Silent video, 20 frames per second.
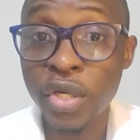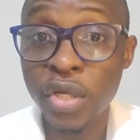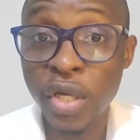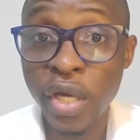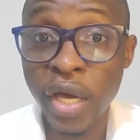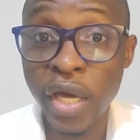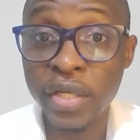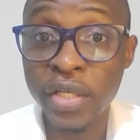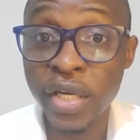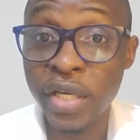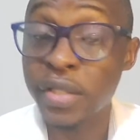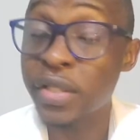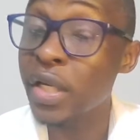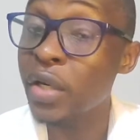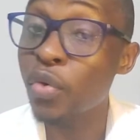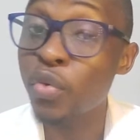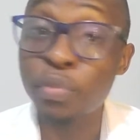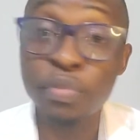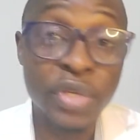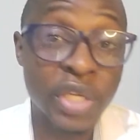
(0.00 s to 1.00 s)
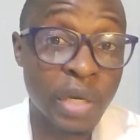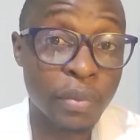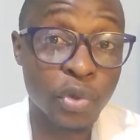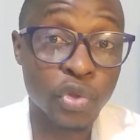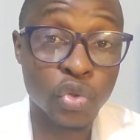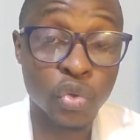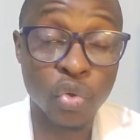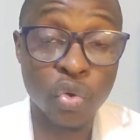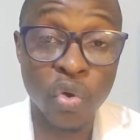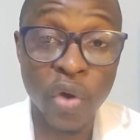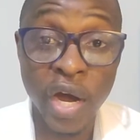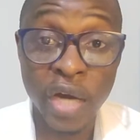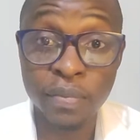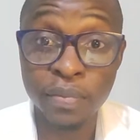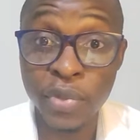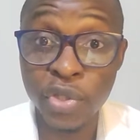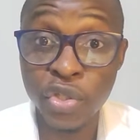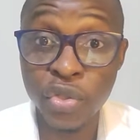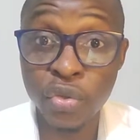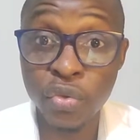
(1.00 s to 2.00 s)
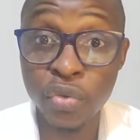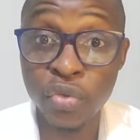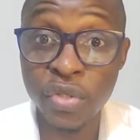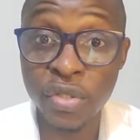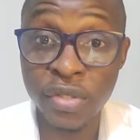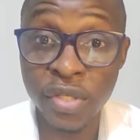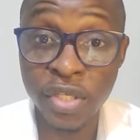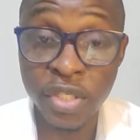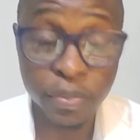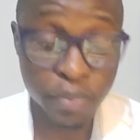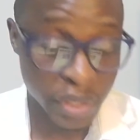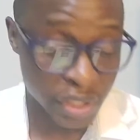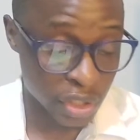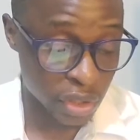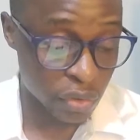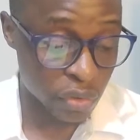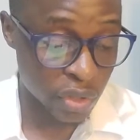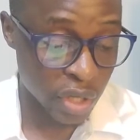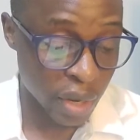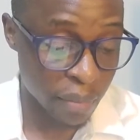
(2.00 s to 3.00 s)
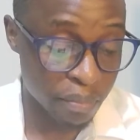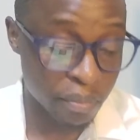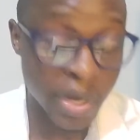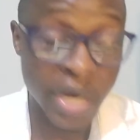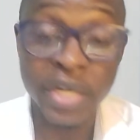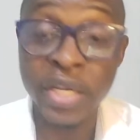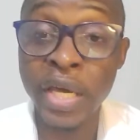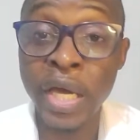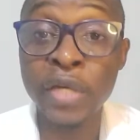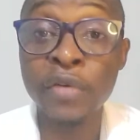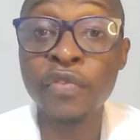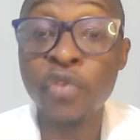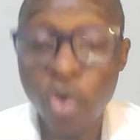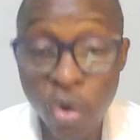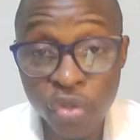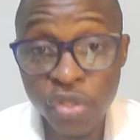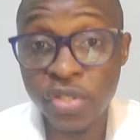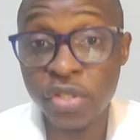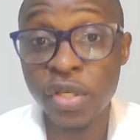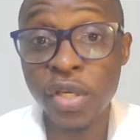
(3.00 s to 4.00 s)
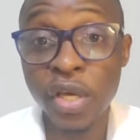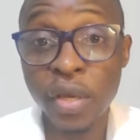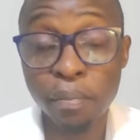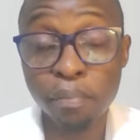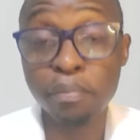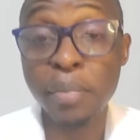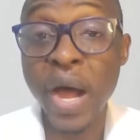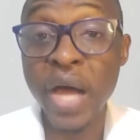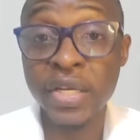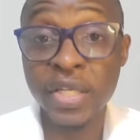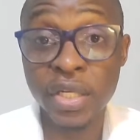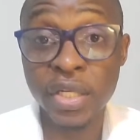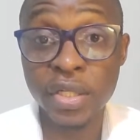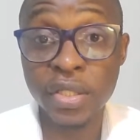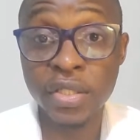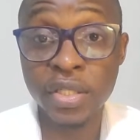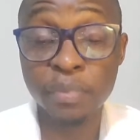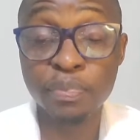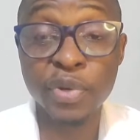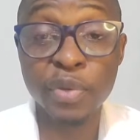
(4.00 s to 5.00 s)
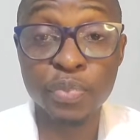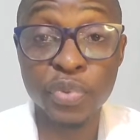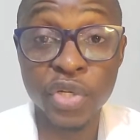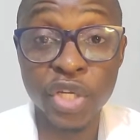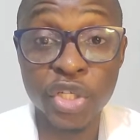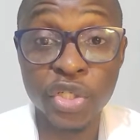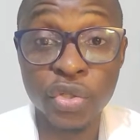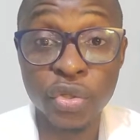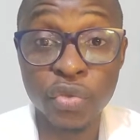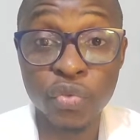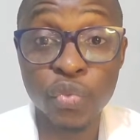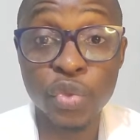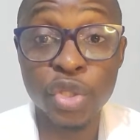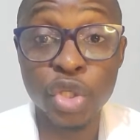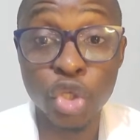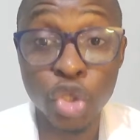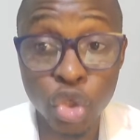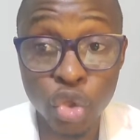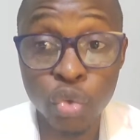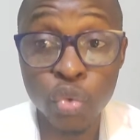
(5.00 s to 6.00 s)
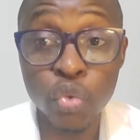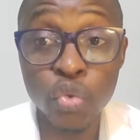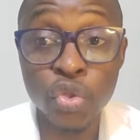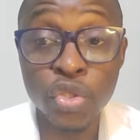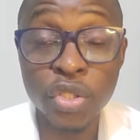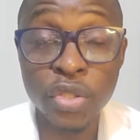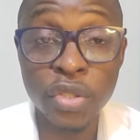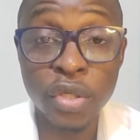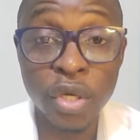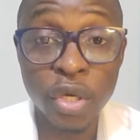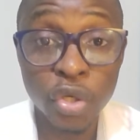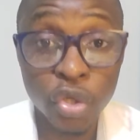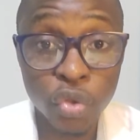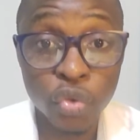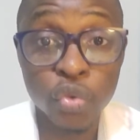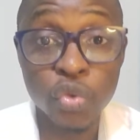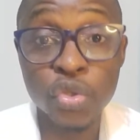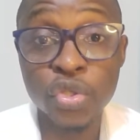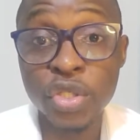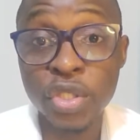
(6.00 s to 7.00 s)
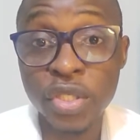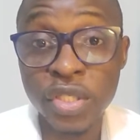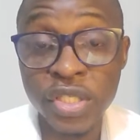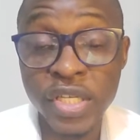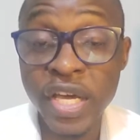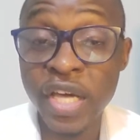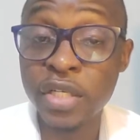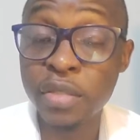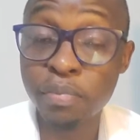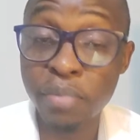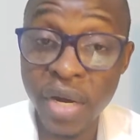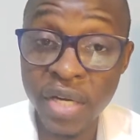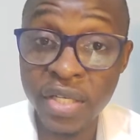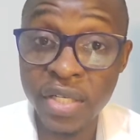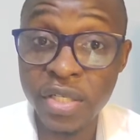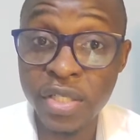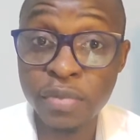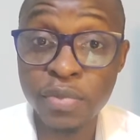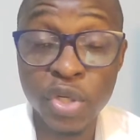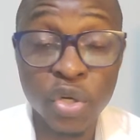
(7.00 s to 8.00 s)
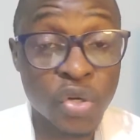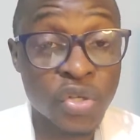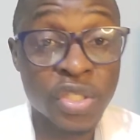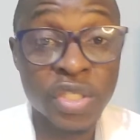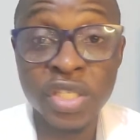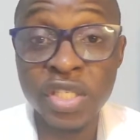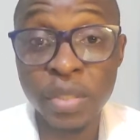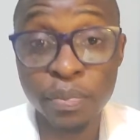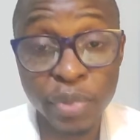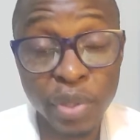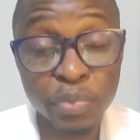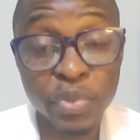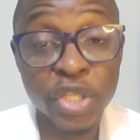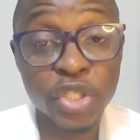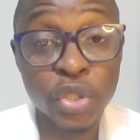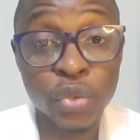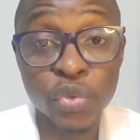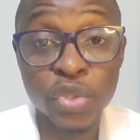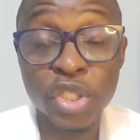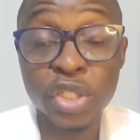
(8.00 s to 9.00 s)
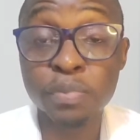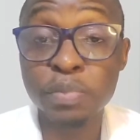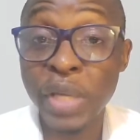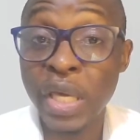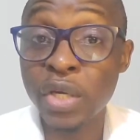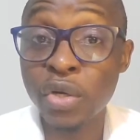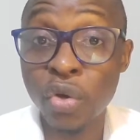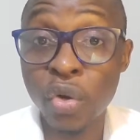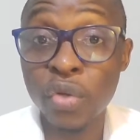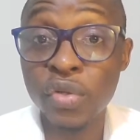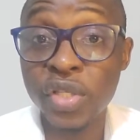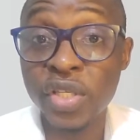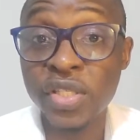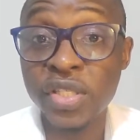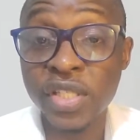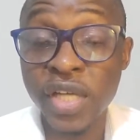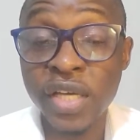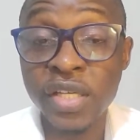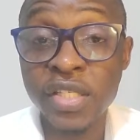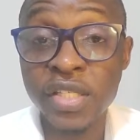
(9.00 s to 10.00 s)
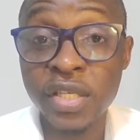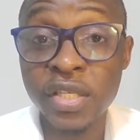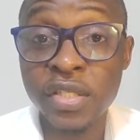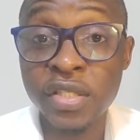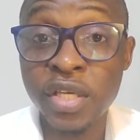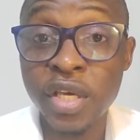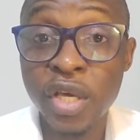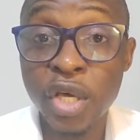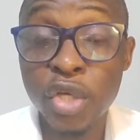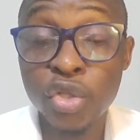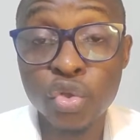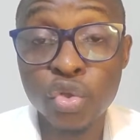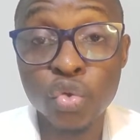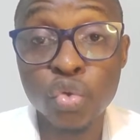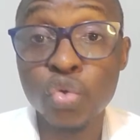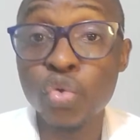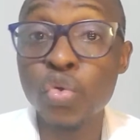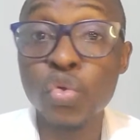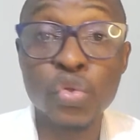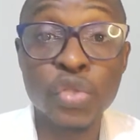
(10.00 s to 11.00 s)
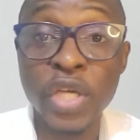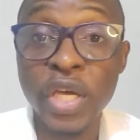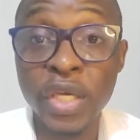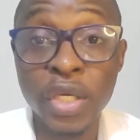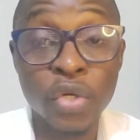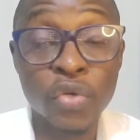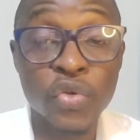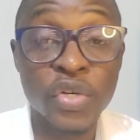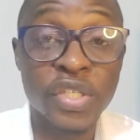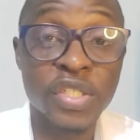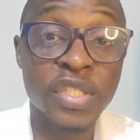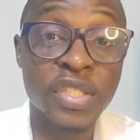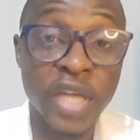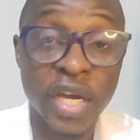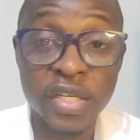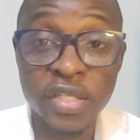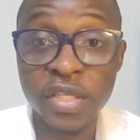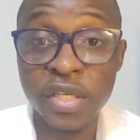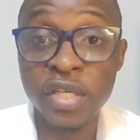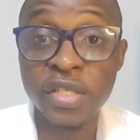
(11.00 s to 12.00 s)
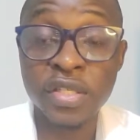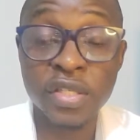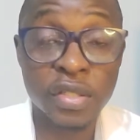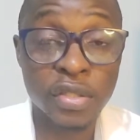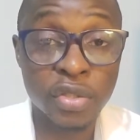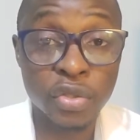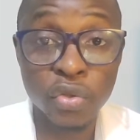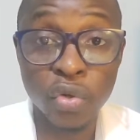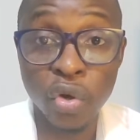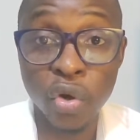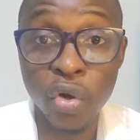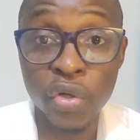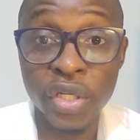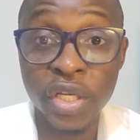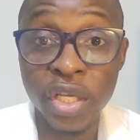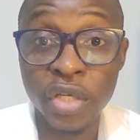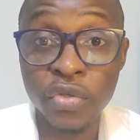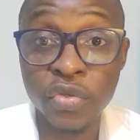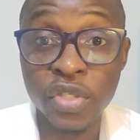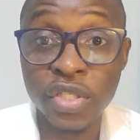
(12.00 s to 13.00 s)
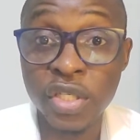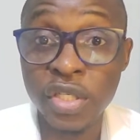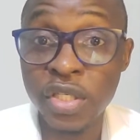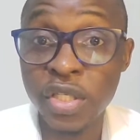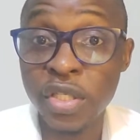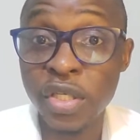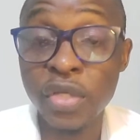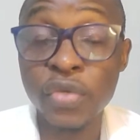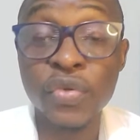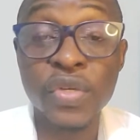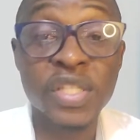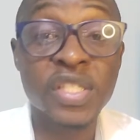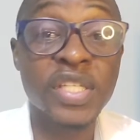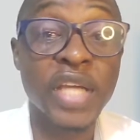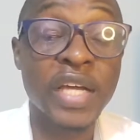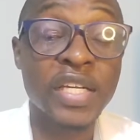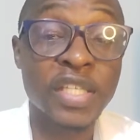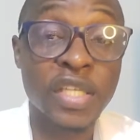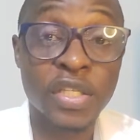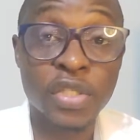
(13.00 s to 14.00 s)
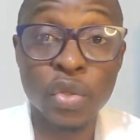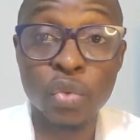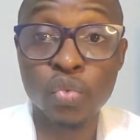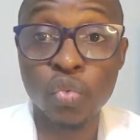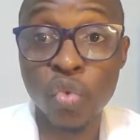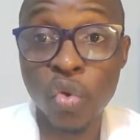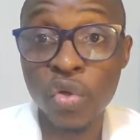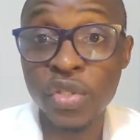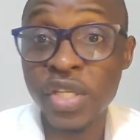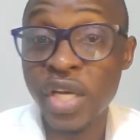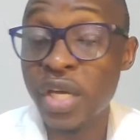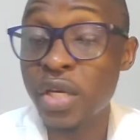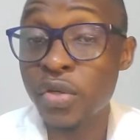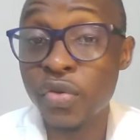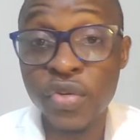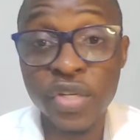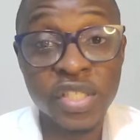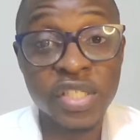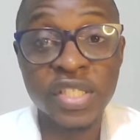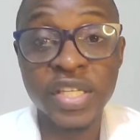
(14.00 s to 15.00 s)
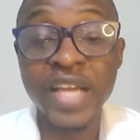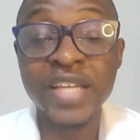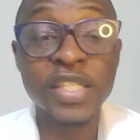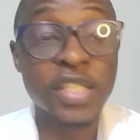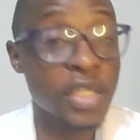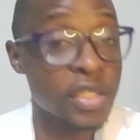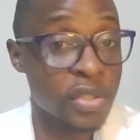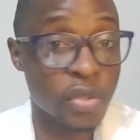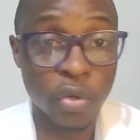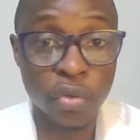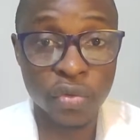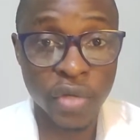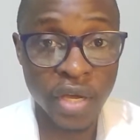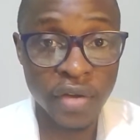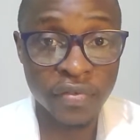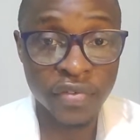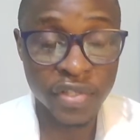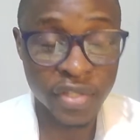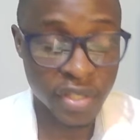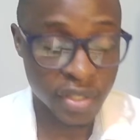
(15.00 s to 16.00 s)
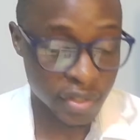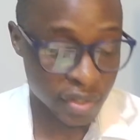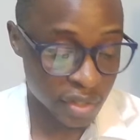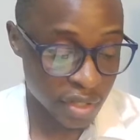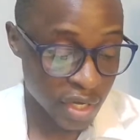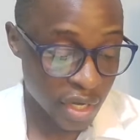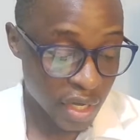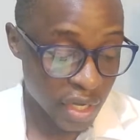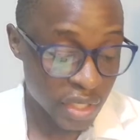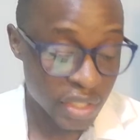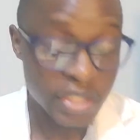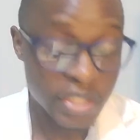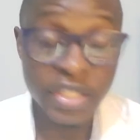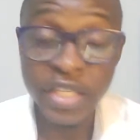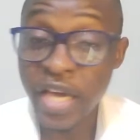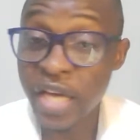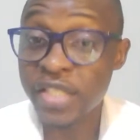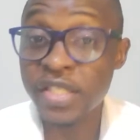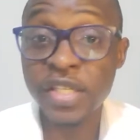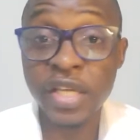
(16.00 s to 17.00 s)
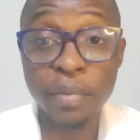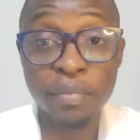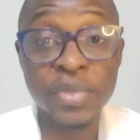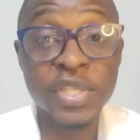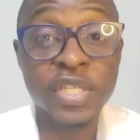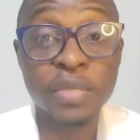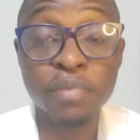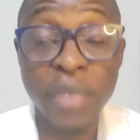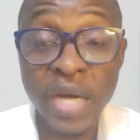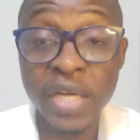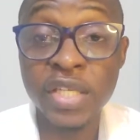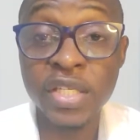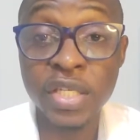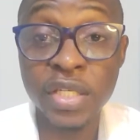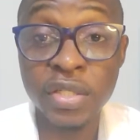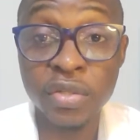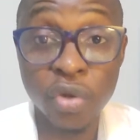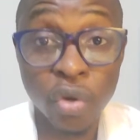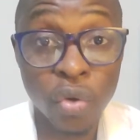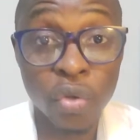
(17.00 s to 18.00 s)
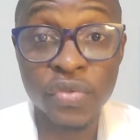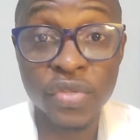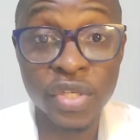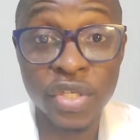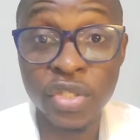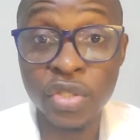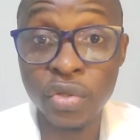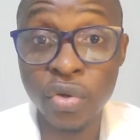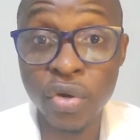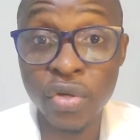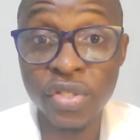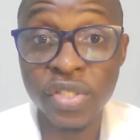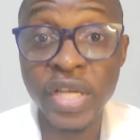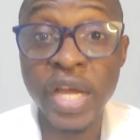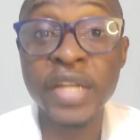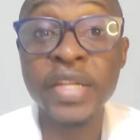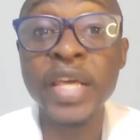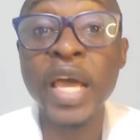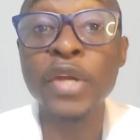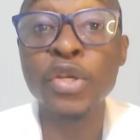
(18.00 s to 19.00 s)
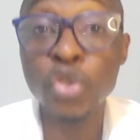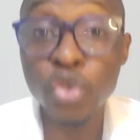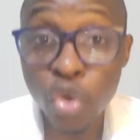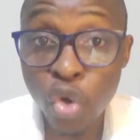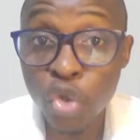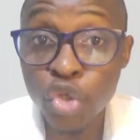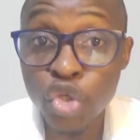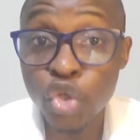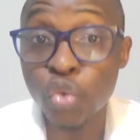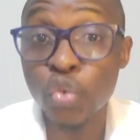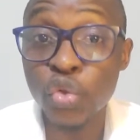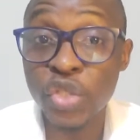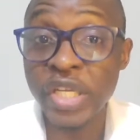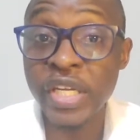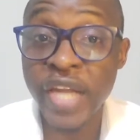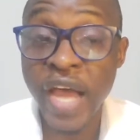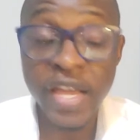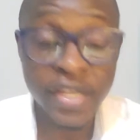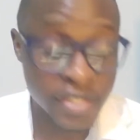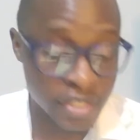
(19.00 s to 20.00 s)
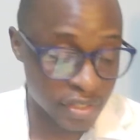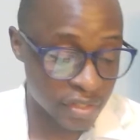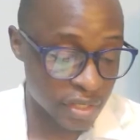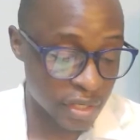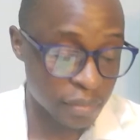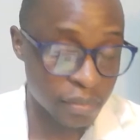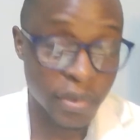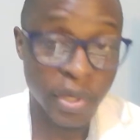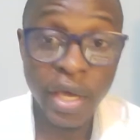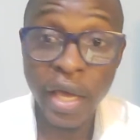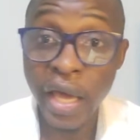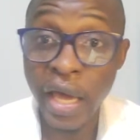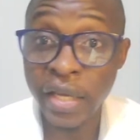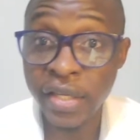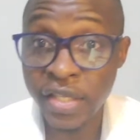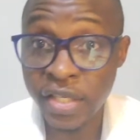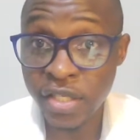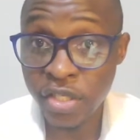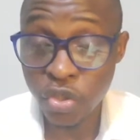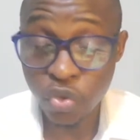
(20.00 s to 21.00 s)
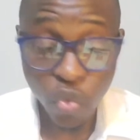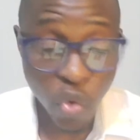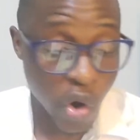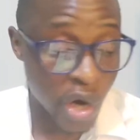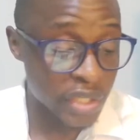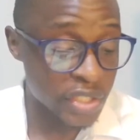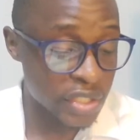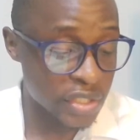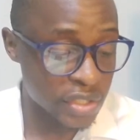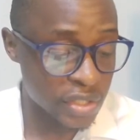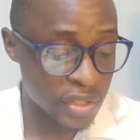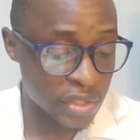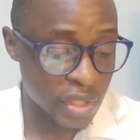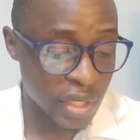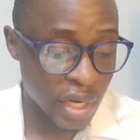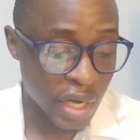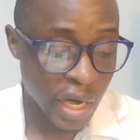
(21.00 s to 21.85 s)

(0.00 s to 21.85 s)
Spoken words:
and they will be able to go and misuse this particular money. And of course, burden the population with the huge debt burdens, because it is the population which is paying all these taxes through the increased taxes on electricity, increased taxes on water, increased taxes on everything. Yet they are mismanaging all these loans and they are not scrutinizing them. And this is what is,